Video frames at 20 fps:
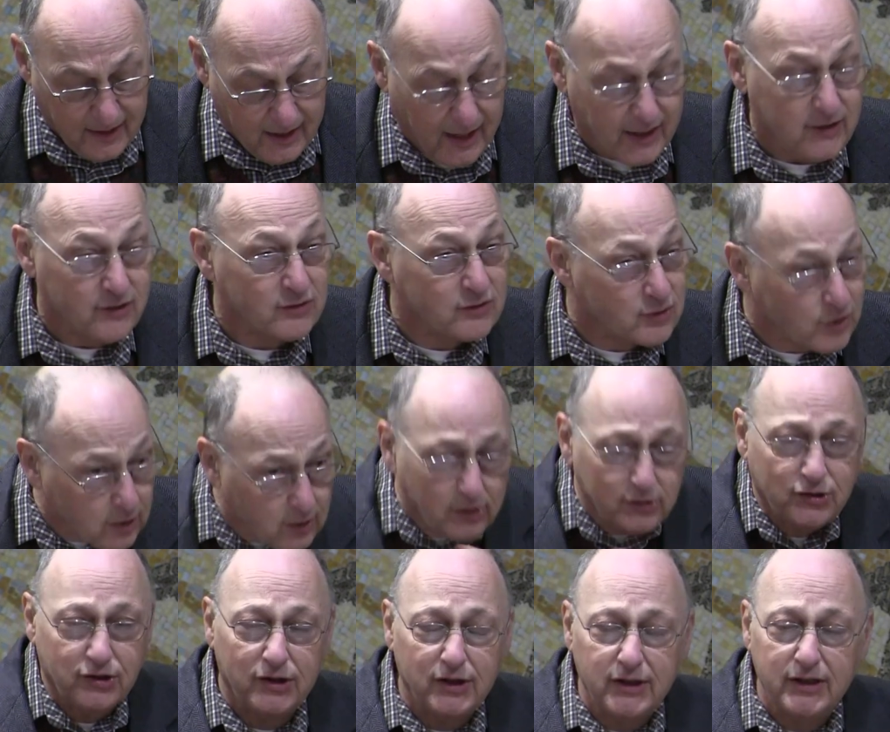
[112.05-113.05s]
I
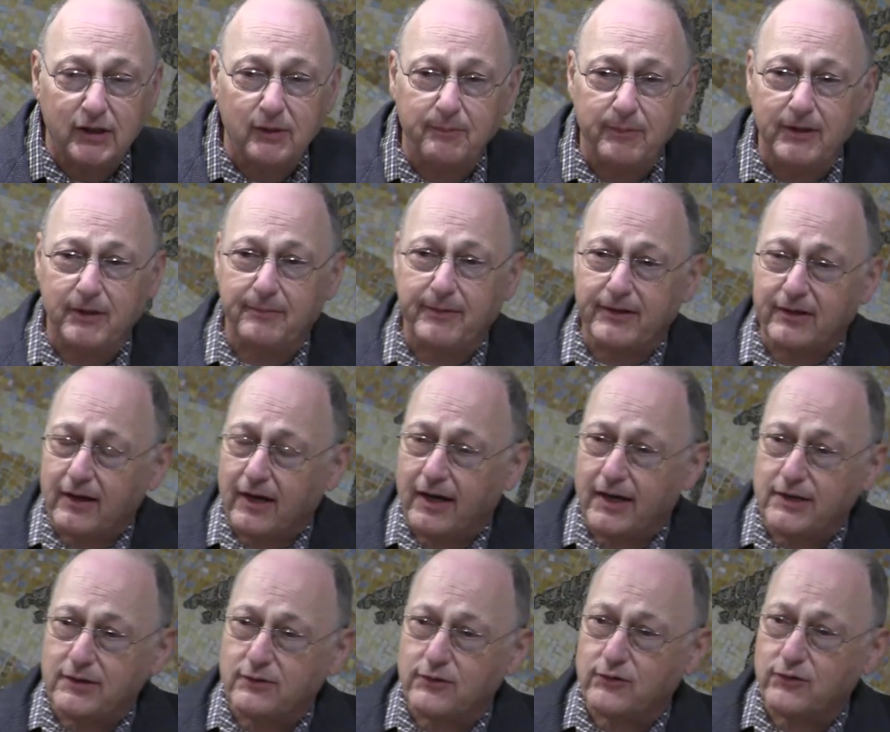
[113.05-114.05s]
told you a little bit about the
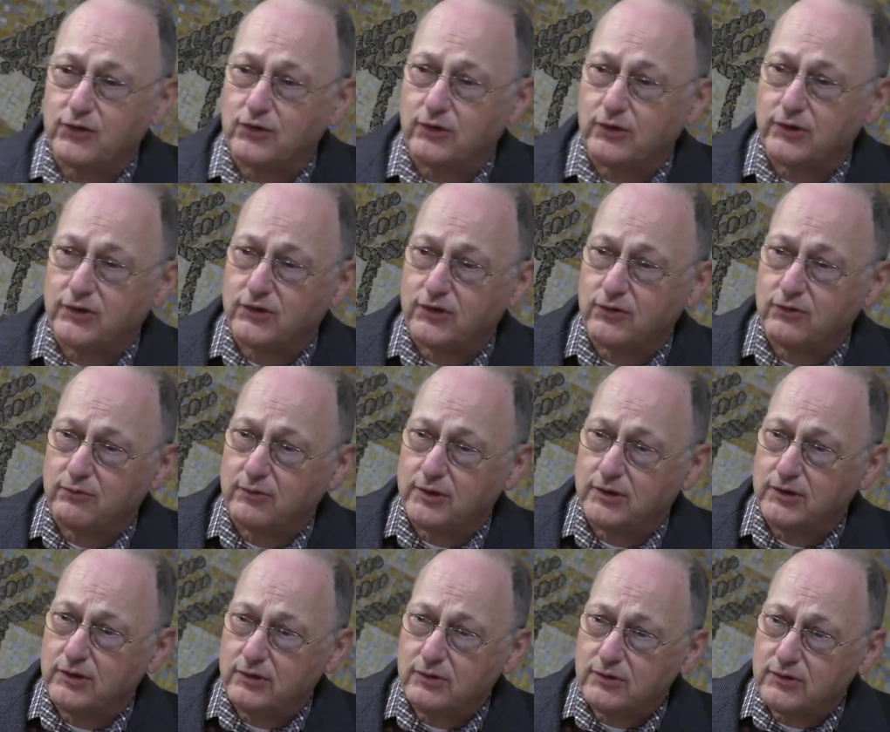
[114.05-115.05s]
kinds of sources
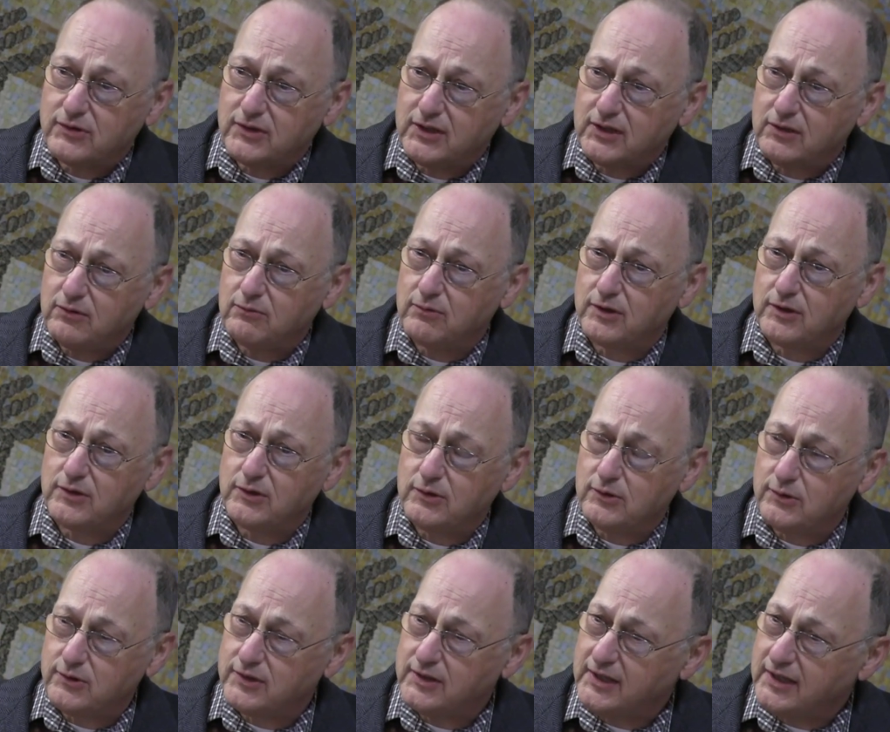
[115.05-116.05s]
we're using. We're
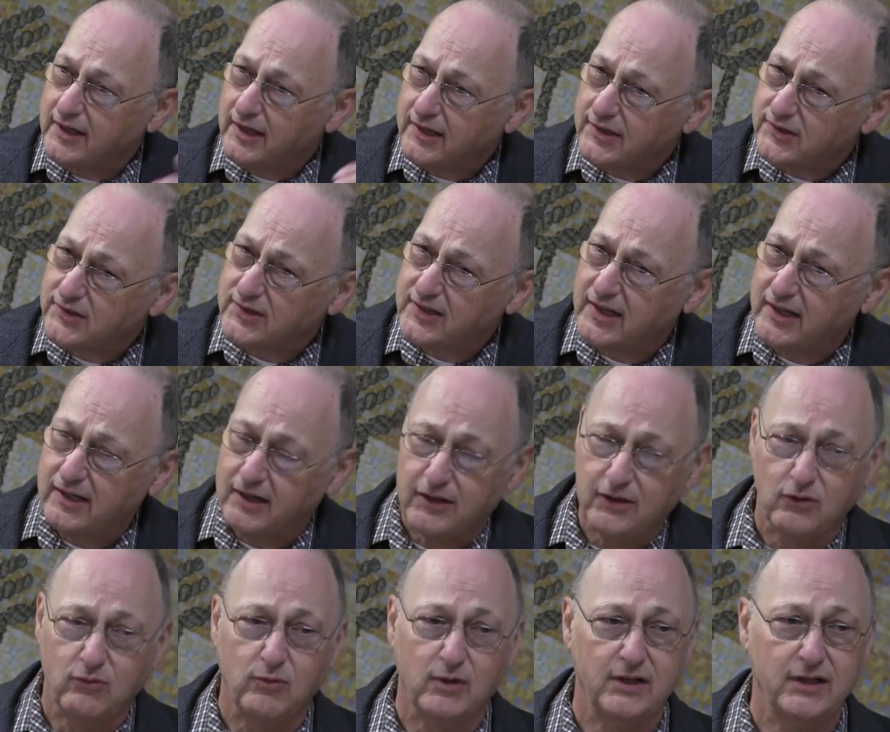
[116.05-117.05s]
using, I said,
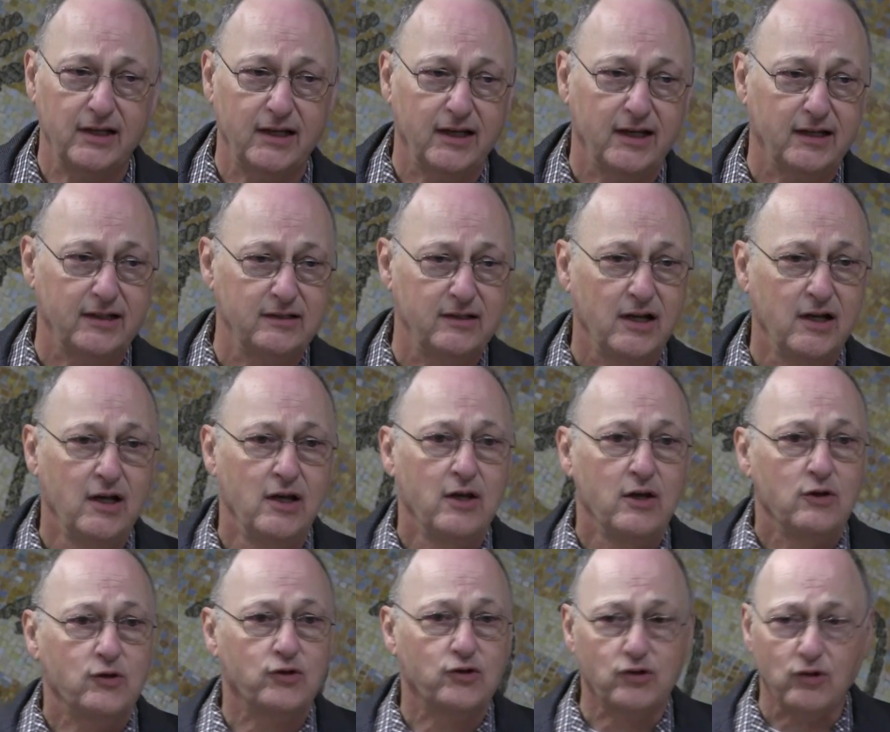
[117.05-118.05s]
on the one hand,
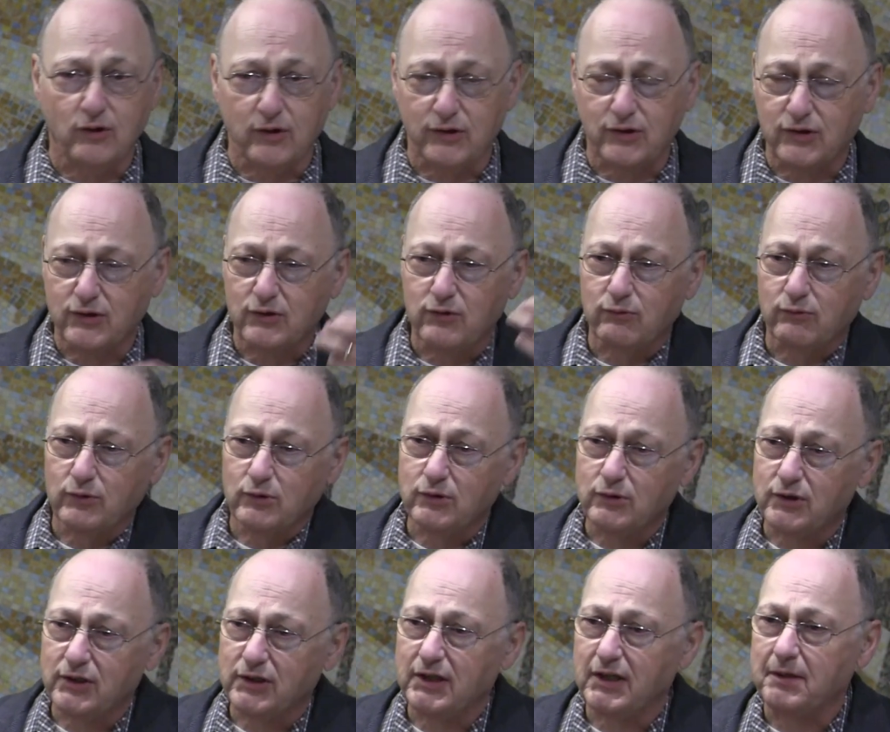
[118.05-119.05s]
sources
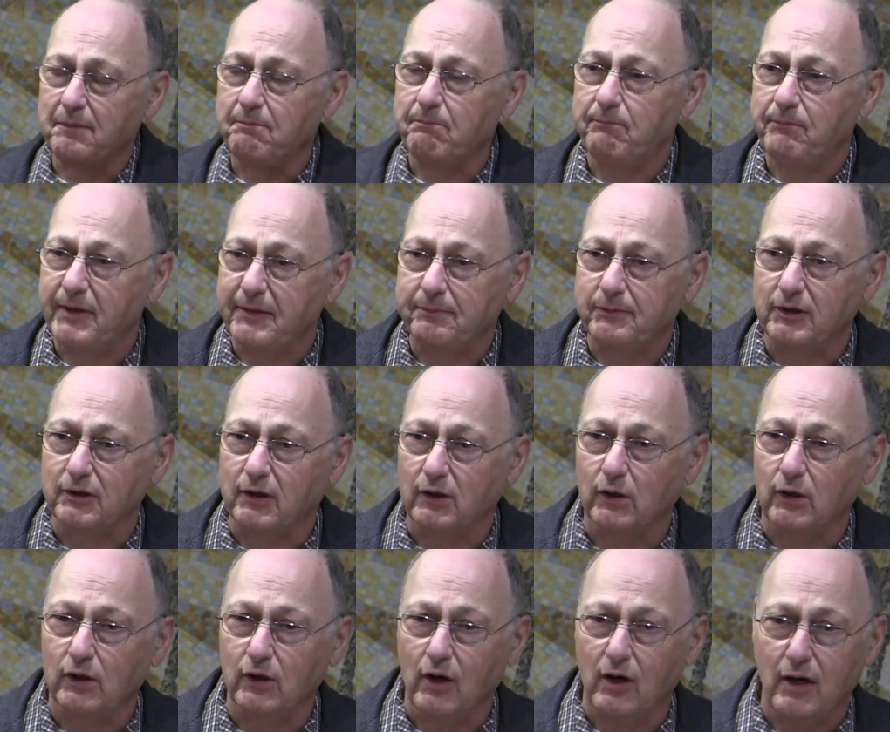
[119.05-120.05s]
rooted in
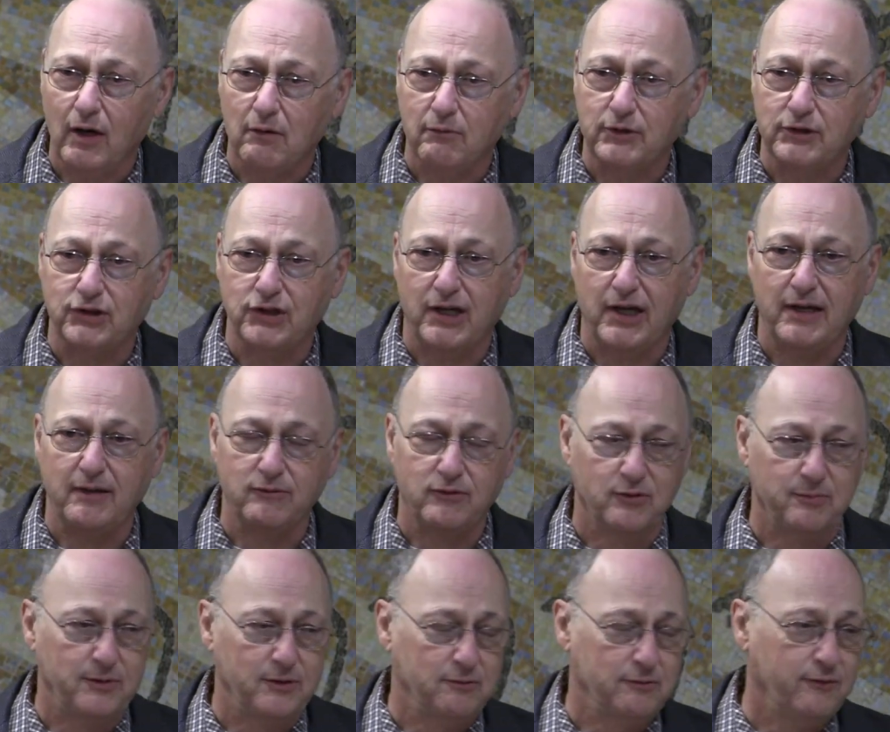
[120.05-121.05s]
biblical law, which came
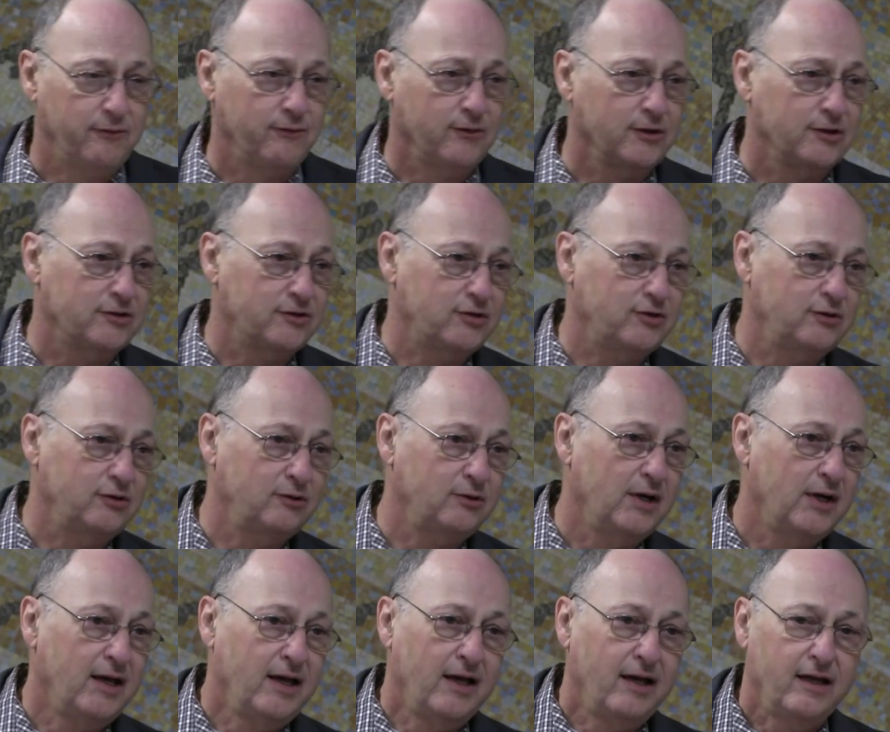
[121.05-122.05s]
to be referred
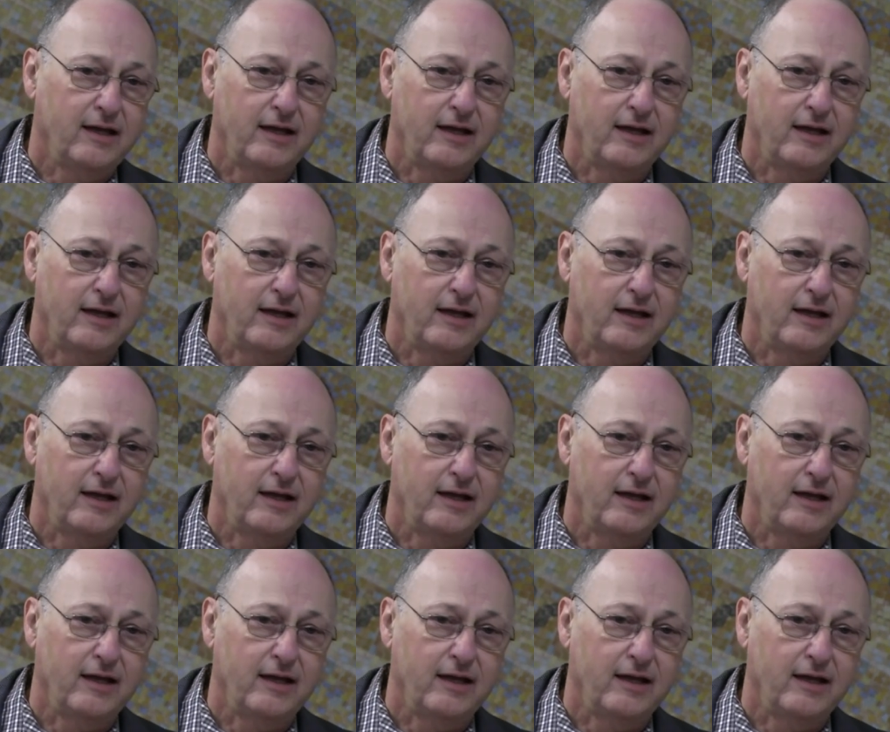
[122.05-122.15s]
to